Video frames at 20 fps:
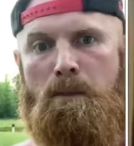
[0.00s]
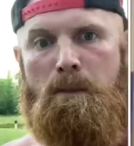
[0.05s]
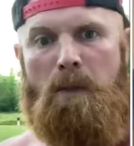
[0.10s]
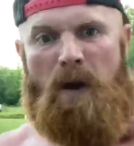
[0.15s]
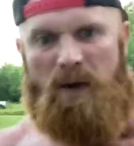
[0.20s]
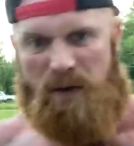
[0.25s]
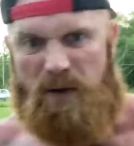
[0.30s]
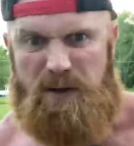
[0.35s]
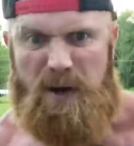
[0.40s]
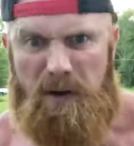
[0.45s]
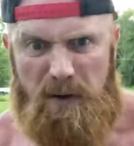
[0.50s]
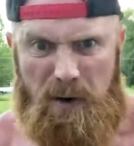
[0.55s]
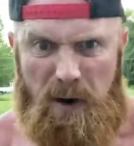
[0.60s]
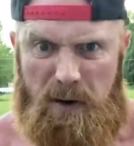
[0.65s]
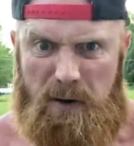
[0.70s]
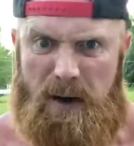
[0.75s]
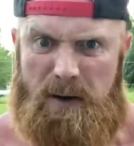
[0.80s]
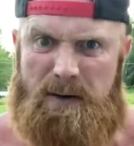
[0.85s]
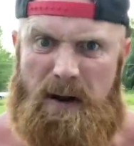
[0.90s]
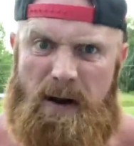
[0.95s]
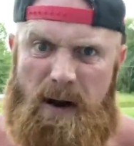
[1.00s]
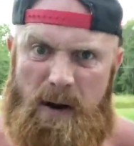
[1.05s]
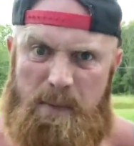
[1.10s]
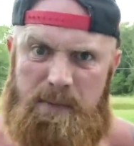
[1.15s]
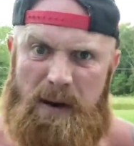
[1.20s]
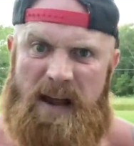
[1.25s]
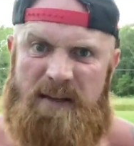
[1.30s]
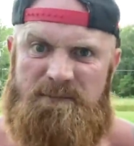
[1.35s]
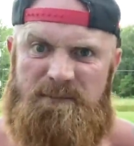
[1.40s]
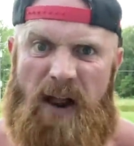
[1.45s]
Does it look like that
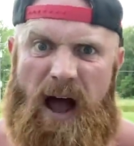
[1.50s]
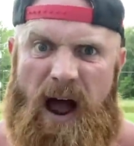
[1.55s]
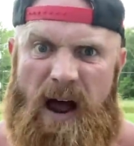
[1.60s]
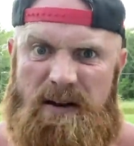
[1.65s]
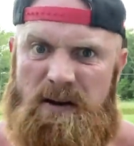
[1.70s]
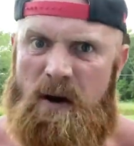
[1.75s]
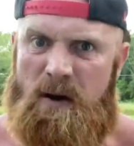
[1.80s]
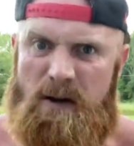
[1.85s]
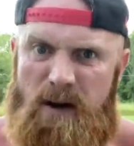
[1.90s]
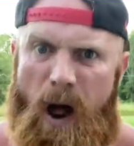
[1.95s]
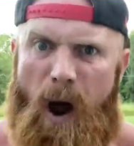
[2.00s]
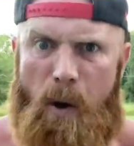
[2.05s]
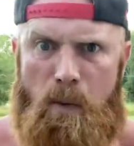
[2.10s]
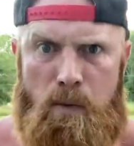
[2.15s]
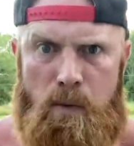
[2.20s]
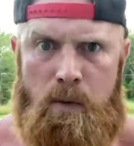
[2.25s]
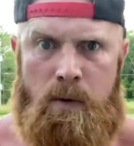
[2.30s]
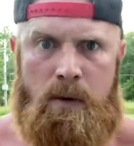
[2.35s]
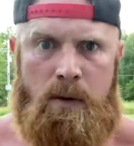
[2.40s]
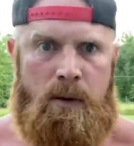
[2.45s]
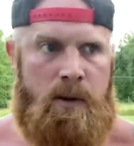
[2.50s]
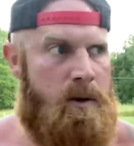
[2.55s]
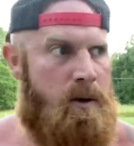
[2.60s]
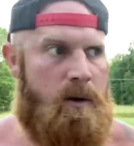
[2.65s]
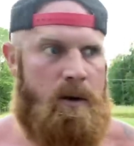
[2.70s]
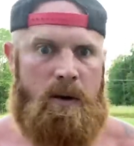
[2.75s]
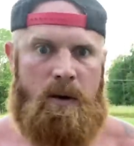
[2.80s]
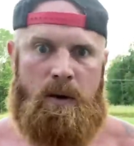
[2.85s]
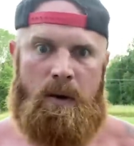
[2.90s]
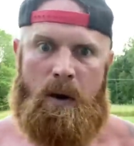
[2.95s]
airplane flies? No.
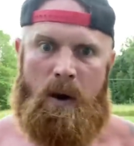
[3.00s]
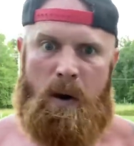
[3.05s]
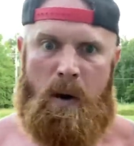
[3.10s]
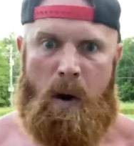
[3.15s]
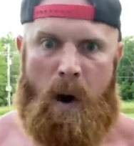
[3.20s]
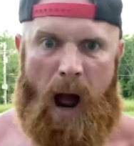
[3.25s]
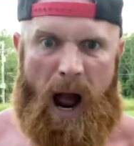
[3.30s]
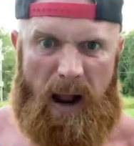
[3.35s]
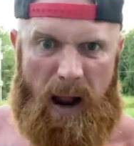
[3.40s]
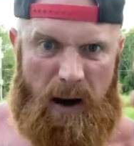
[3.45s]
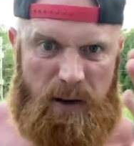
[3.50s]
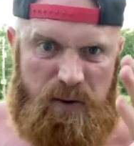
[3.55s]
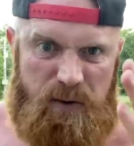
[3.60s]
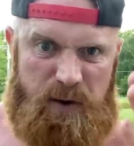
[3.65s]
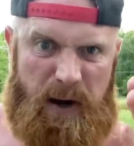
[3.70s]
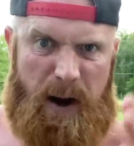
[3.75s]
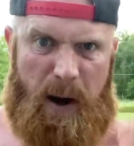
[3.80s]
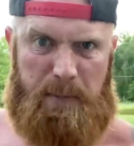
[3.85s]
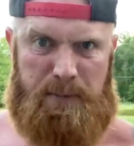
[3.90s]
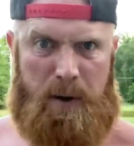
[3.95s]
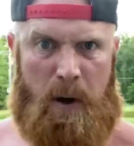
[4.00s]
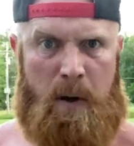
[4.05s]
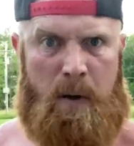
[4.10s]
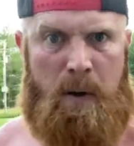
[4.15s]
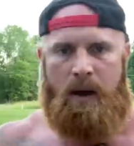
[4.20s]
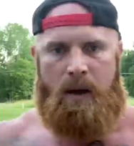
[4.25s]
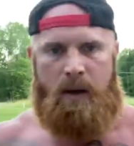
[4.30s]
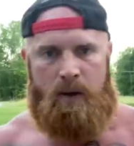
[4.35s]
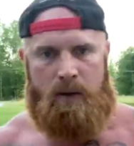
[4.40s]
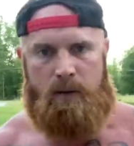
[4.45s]
I got gypped.
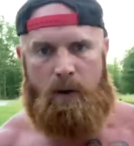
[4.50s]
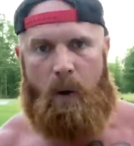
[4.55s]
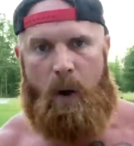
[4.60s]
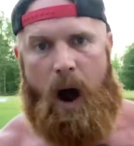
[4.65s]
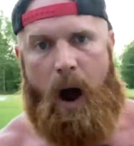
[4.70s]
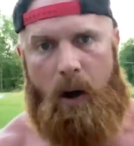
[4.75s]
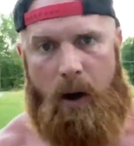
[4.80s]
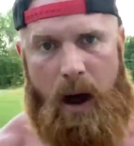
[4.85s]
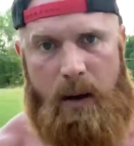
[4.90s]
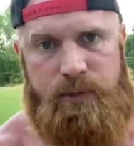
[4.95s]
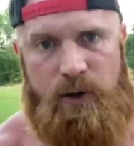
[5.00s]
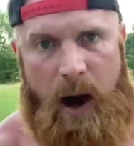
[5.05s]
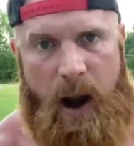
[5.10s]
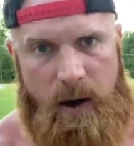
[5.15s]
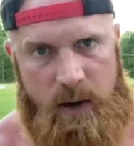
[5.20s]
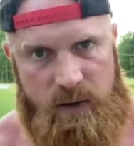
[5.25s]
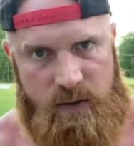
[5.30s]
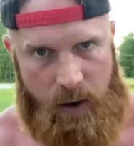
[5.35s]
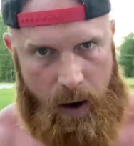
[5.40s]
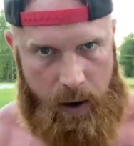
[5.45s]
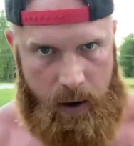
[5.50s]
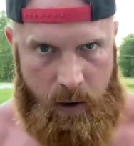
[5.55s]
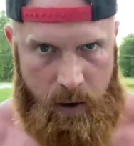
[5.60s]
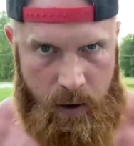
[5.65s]
So all I'm trying to say